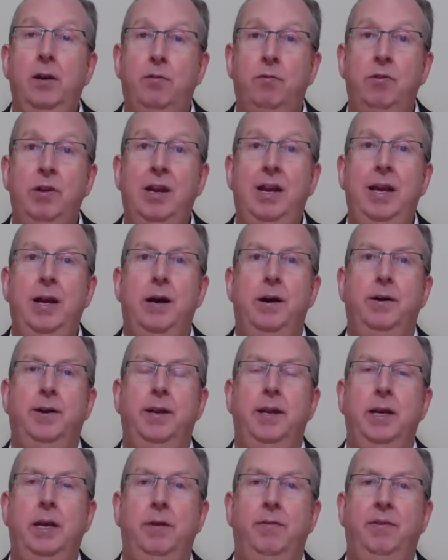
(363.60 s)
really are
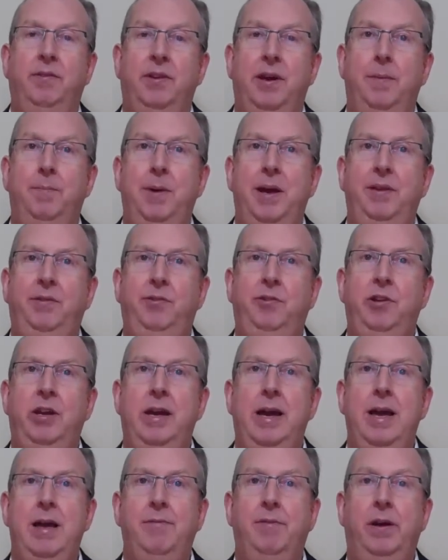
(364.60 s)
going to give us our best
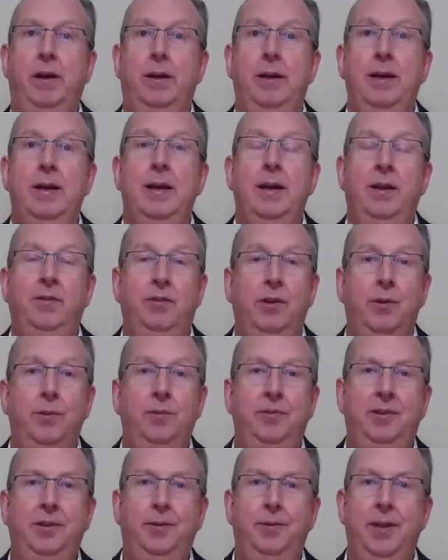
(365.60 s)
year ever. So
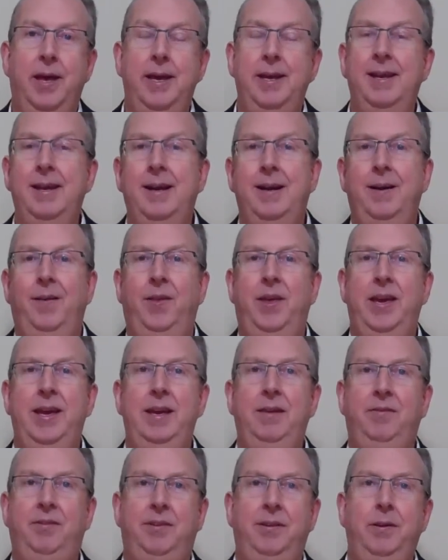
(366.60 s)
until then,
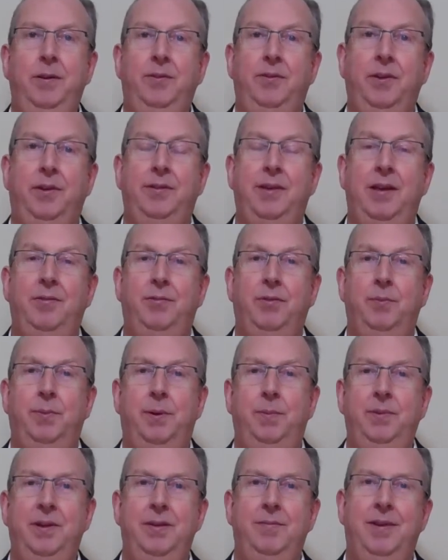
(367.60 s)
here's to successful
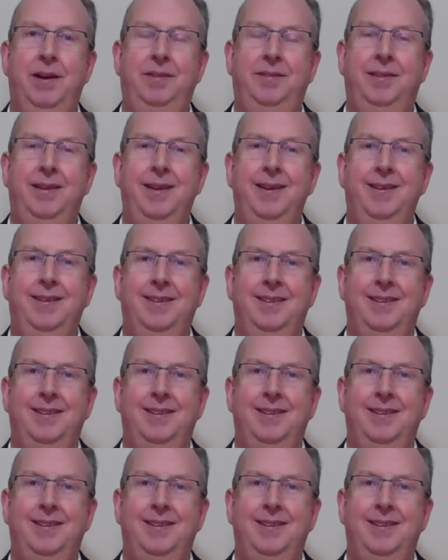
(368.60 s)
property investing.